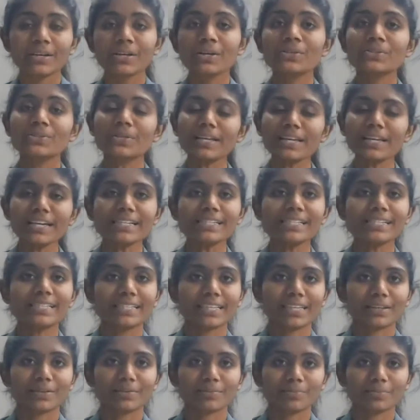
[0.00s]
So let's
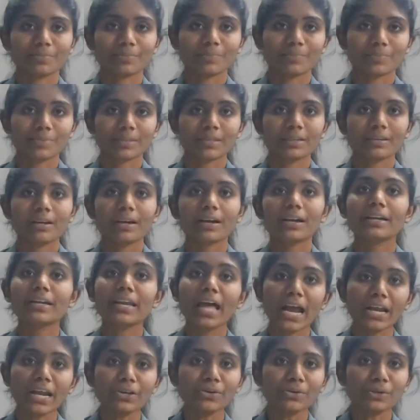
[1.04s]
see.
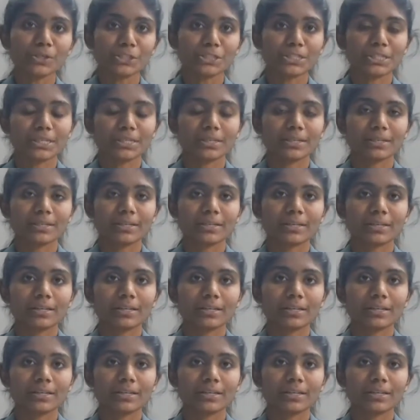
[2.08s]
Nitrogen.